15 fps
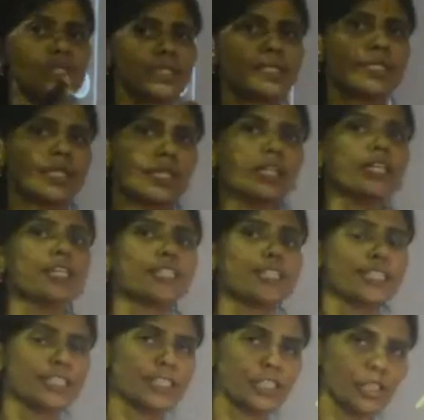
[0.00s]
the
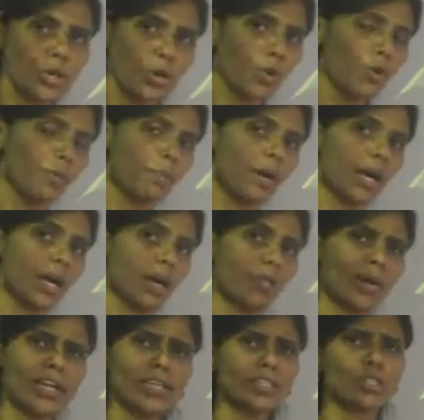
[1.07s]
stroma.
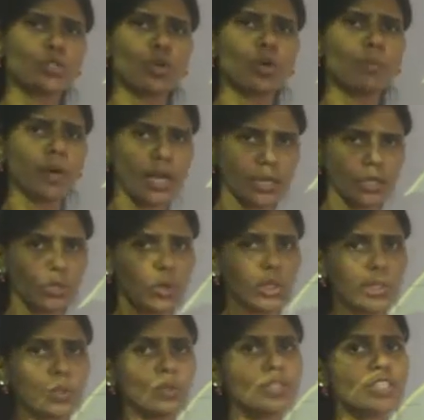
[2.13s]
What is stroma? I
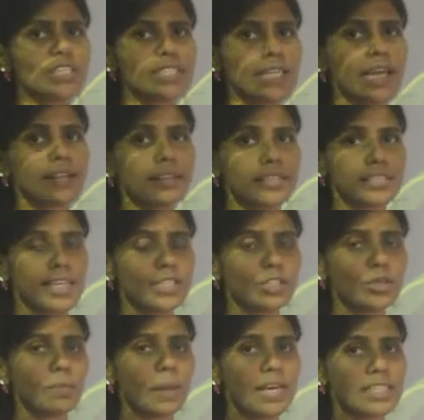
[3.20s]
told you, just like the
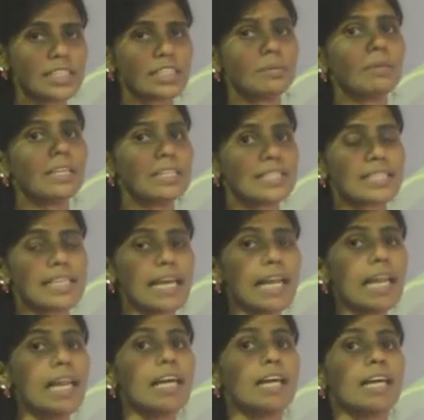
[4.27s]
cytoplasm in a cell,
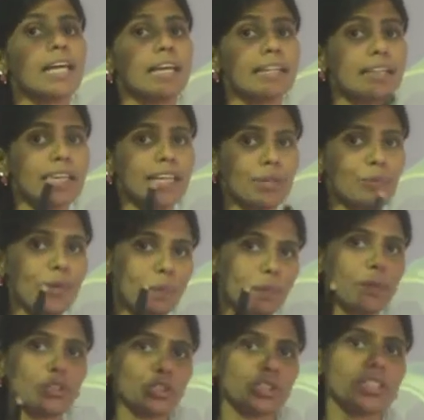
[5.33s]
the liquid
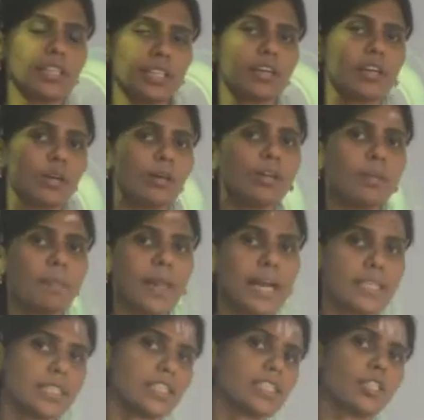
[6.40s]
portion in the
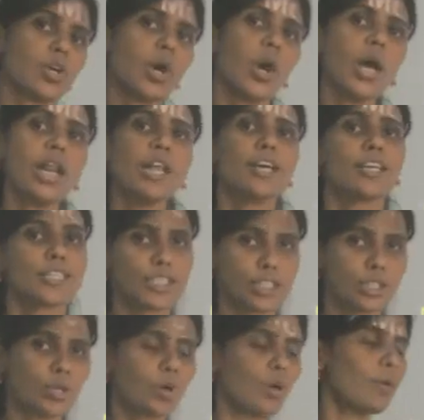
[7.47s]
chloroplast is called
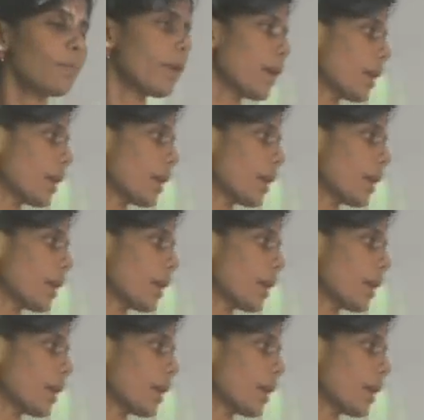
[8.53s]
stroma,